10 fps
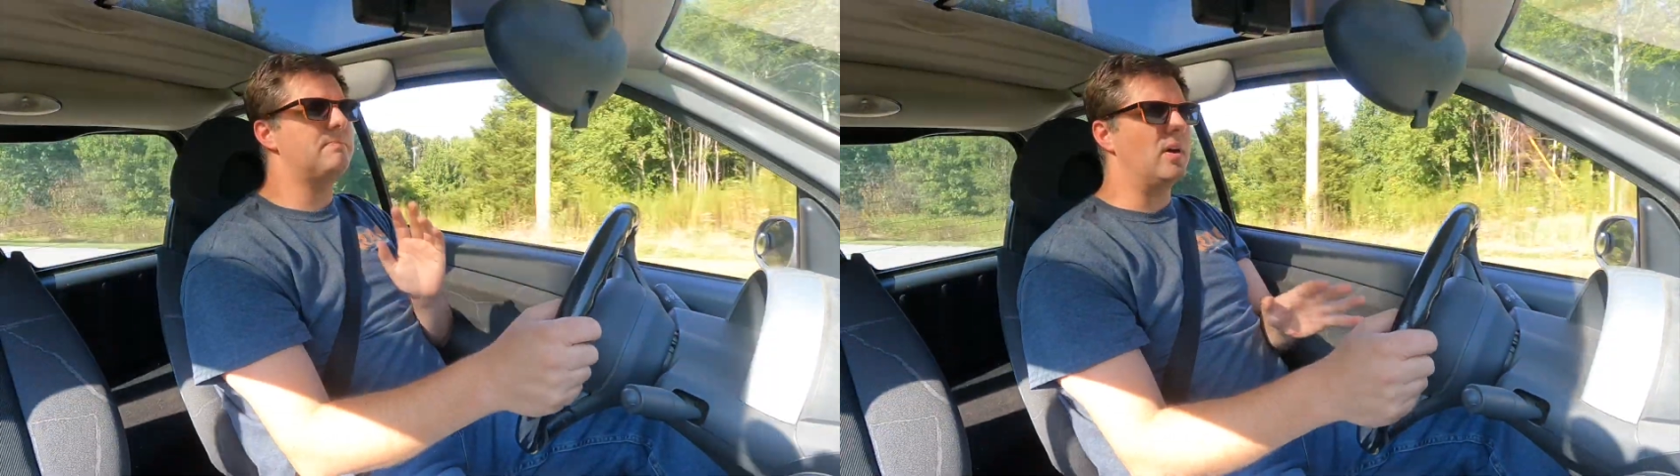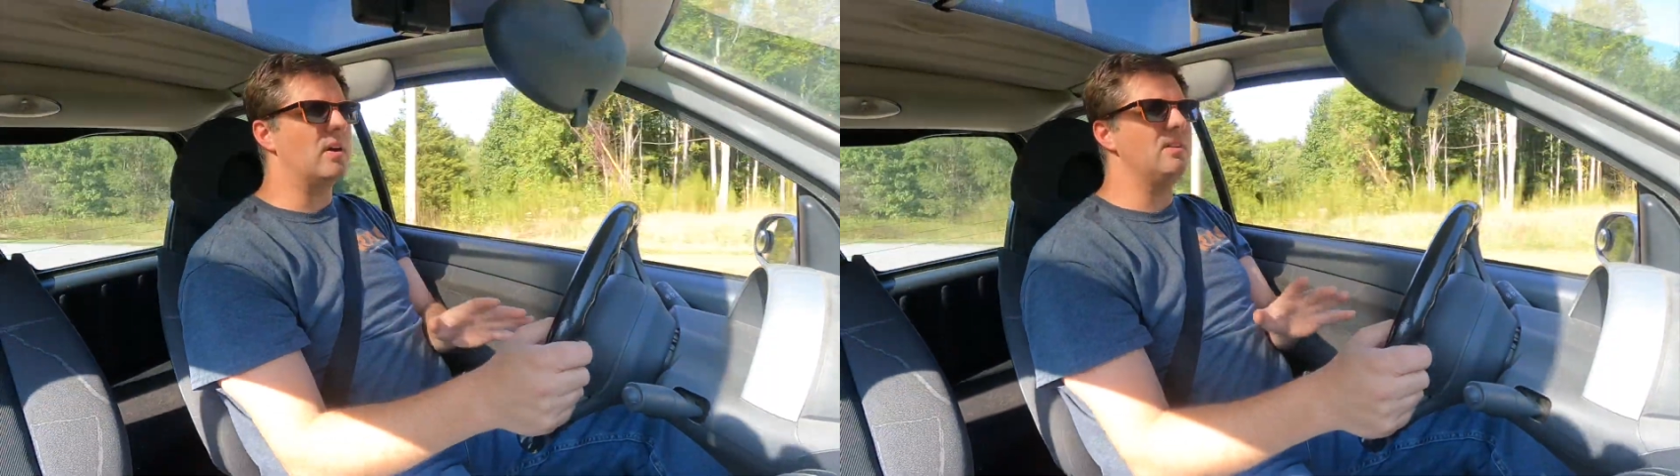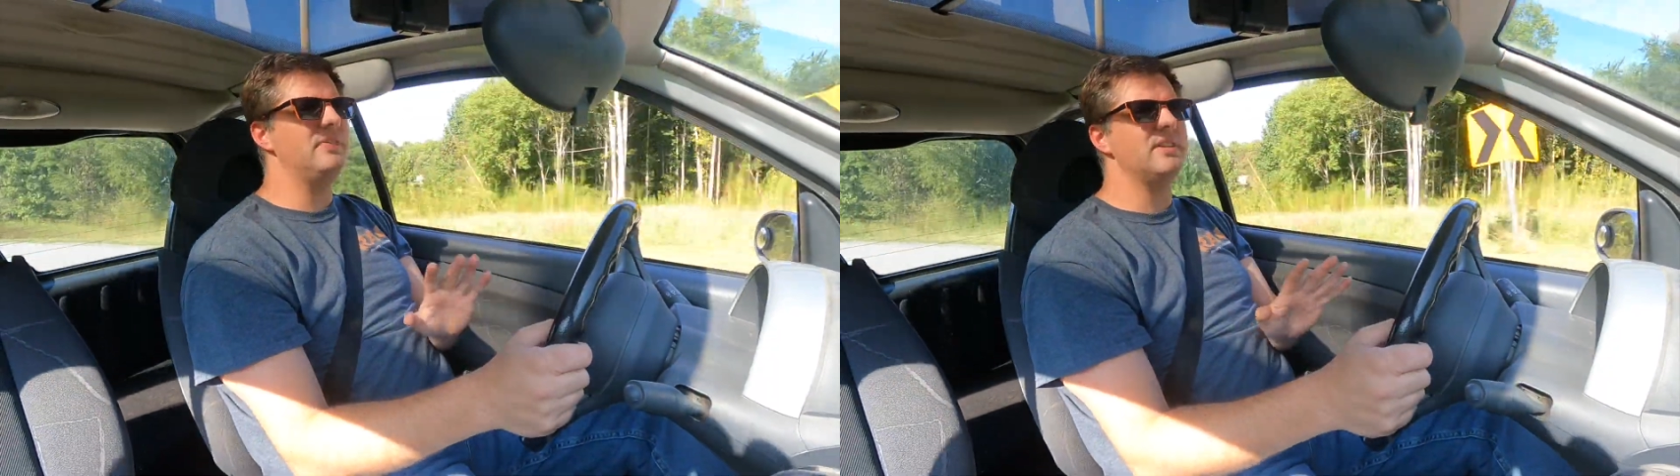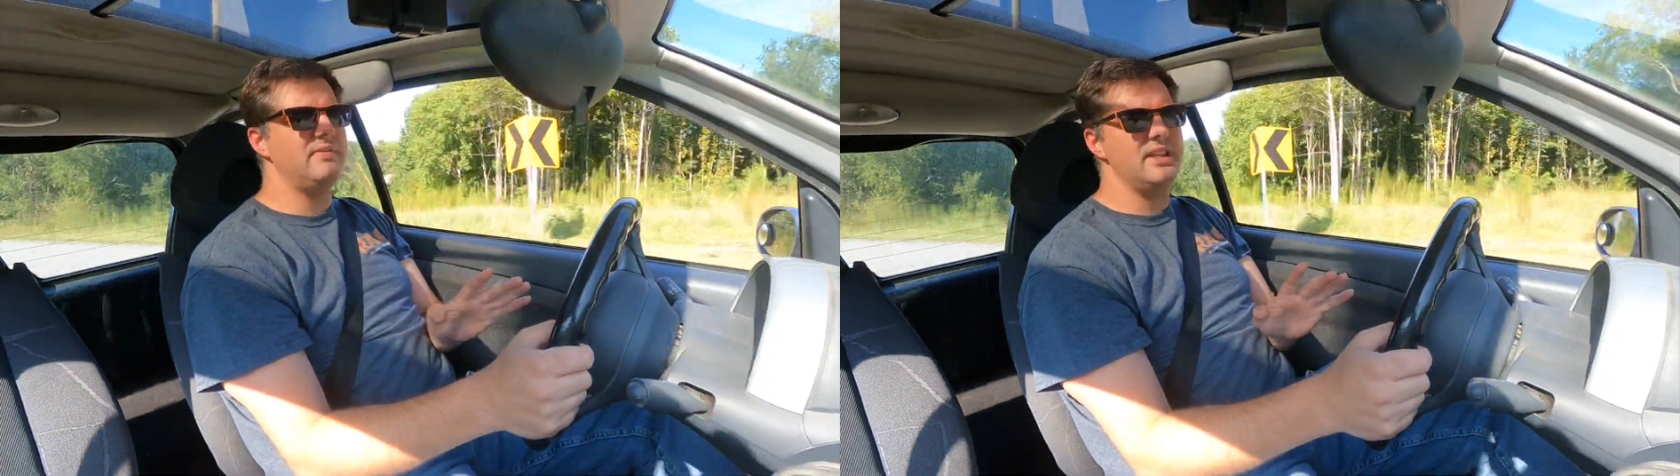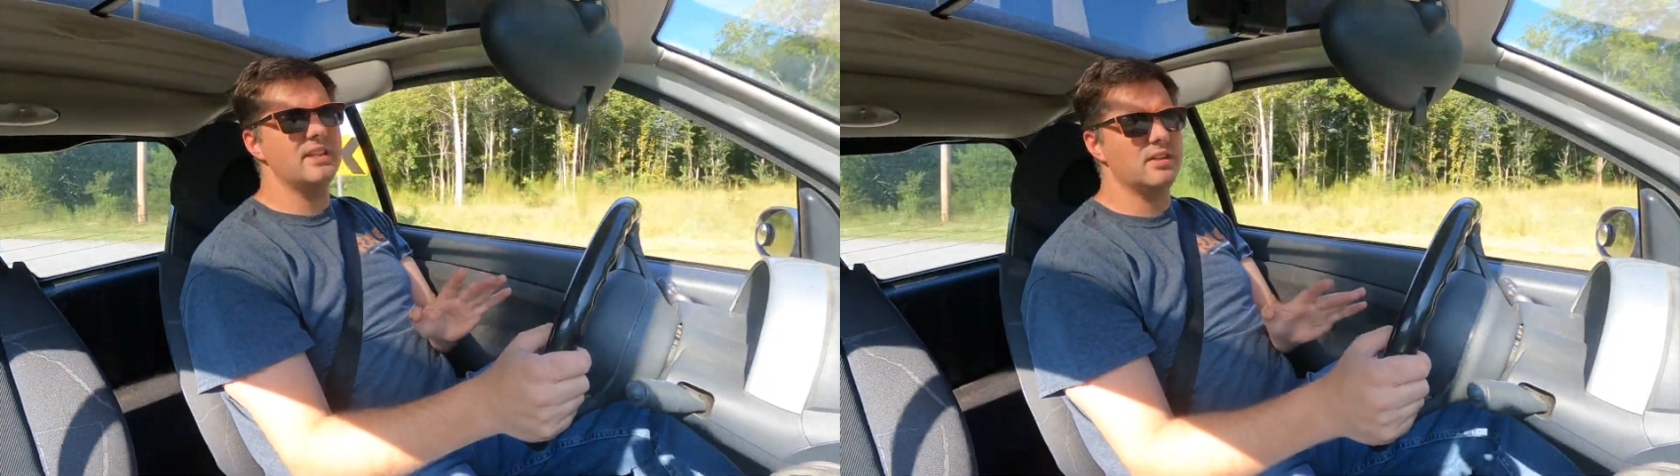perfect
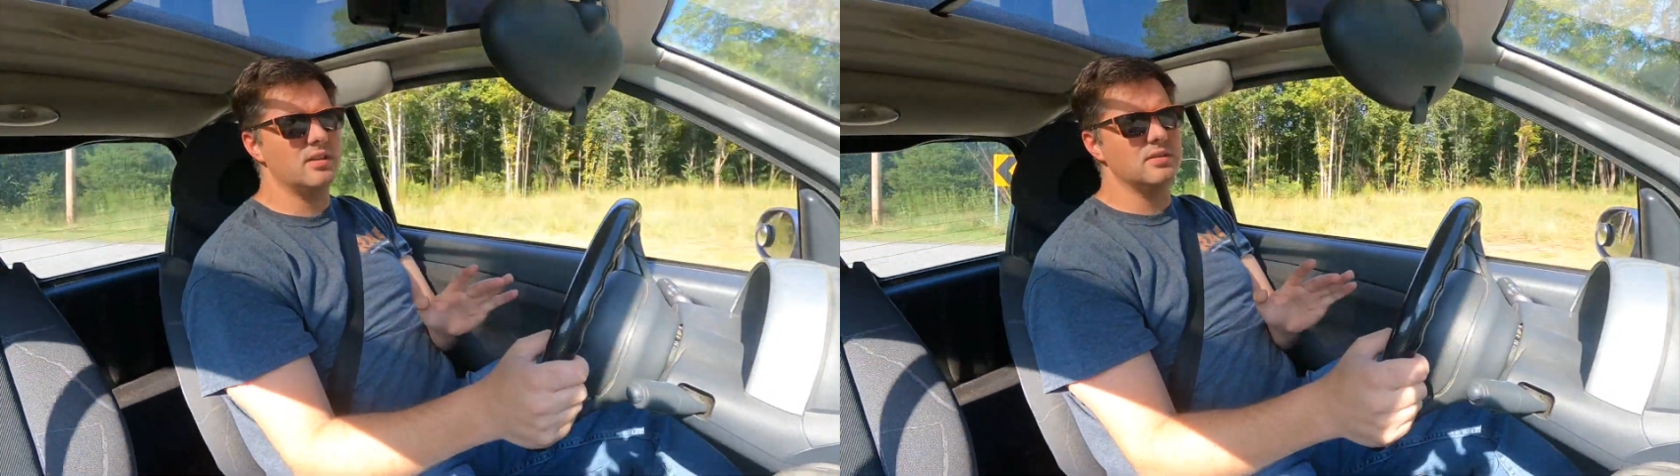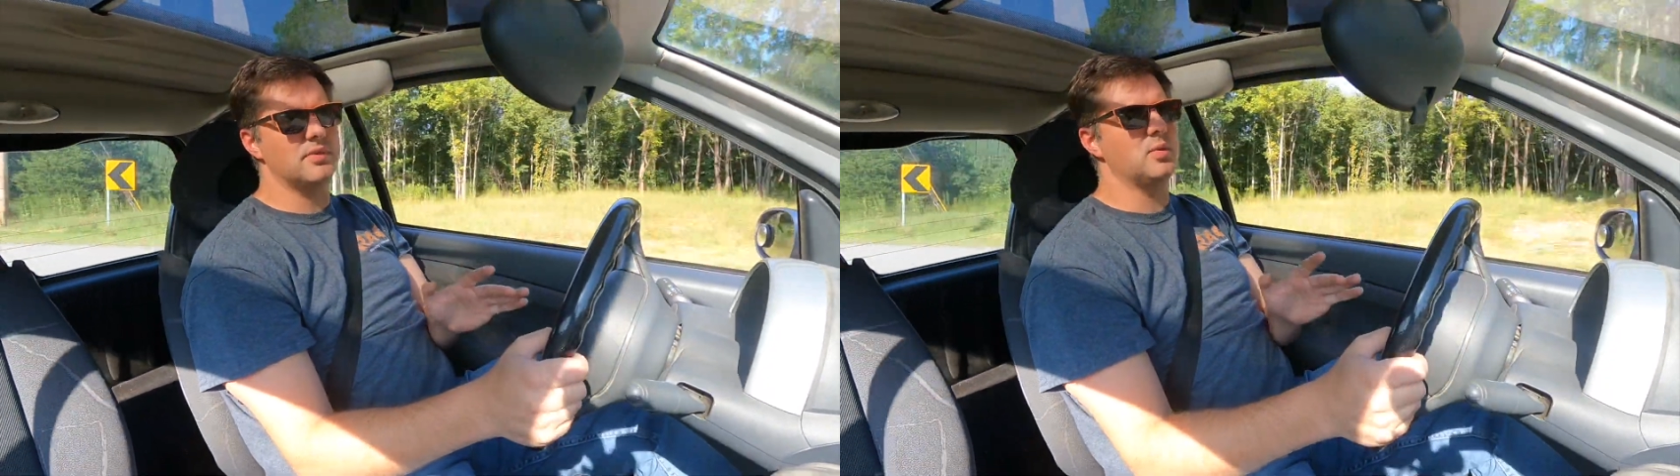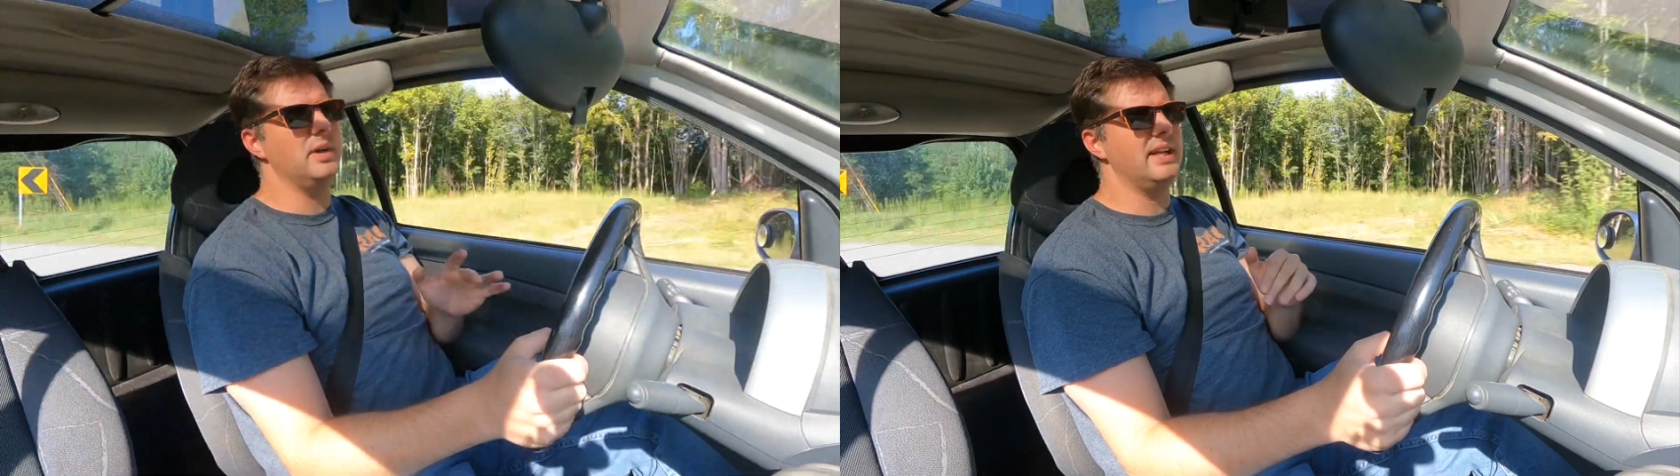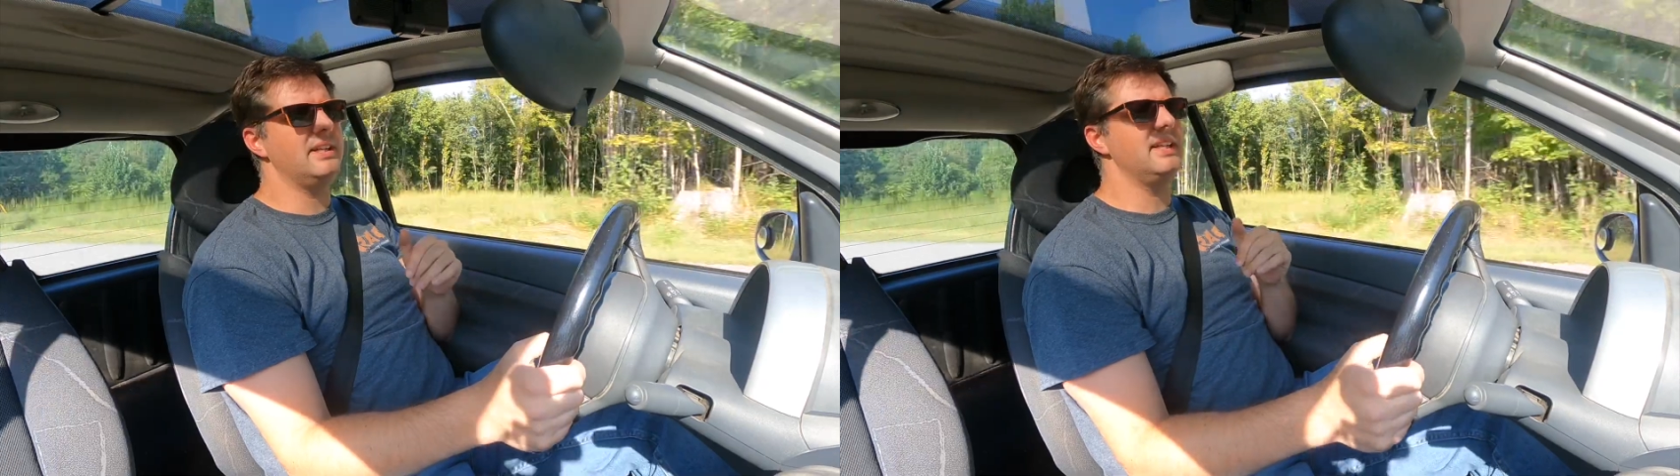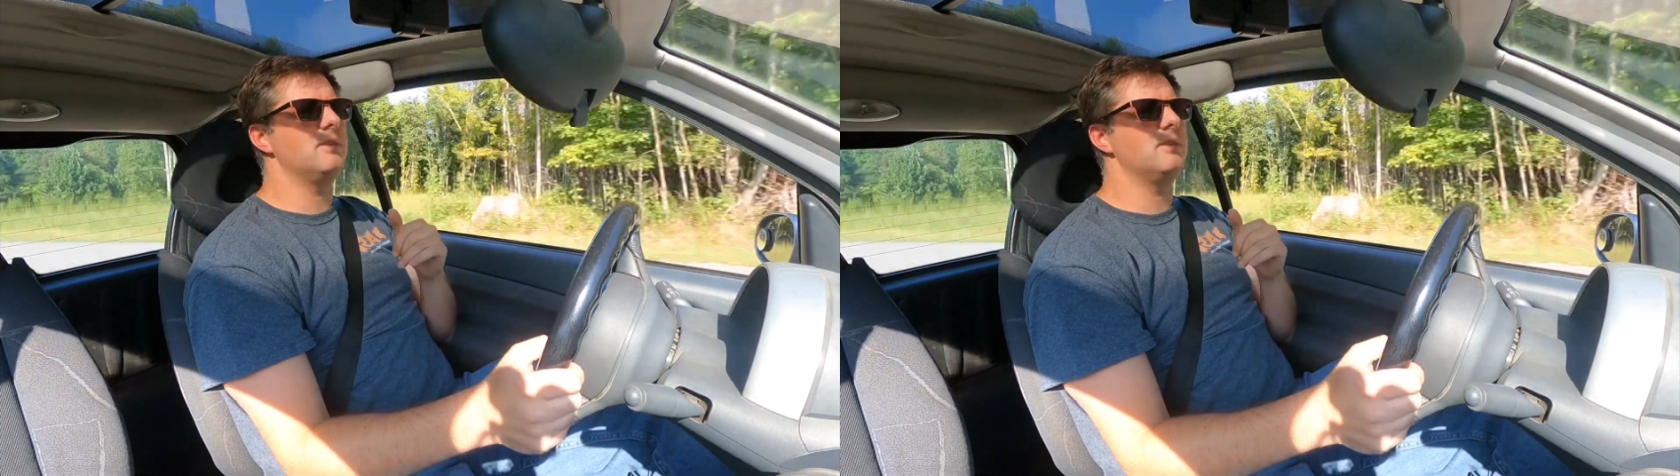vehicle for when I need